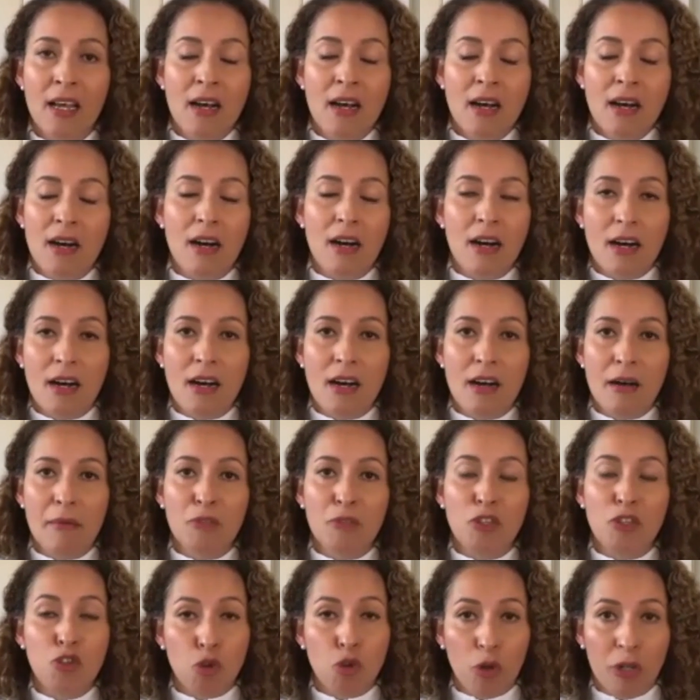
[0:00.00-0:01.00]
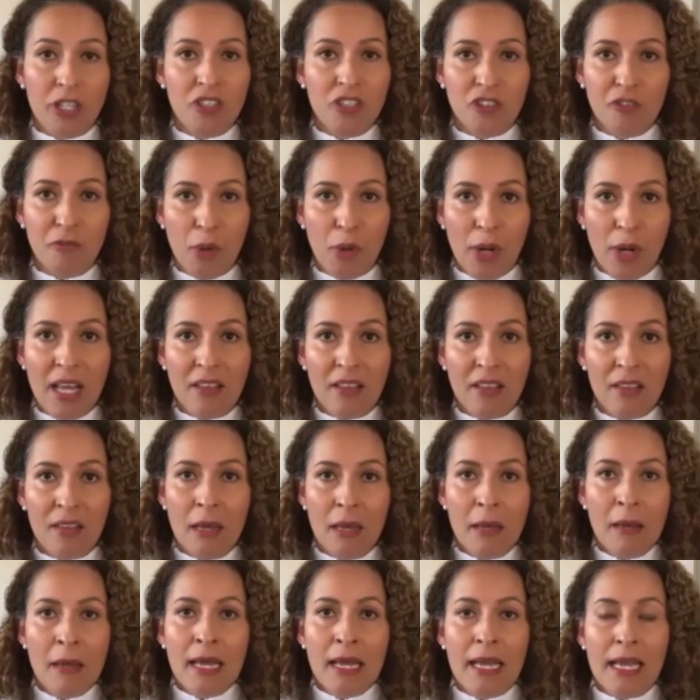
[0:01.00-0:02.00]
um, shortness of breath
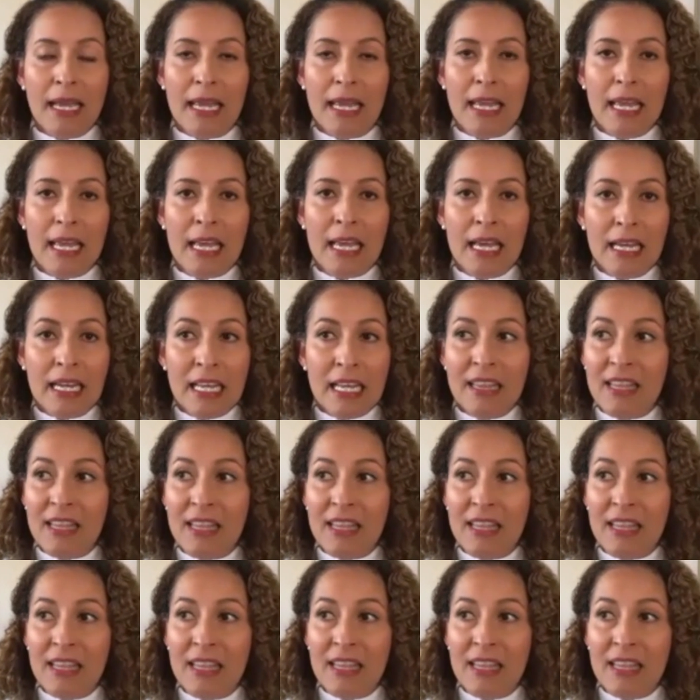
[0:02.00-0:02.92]
and in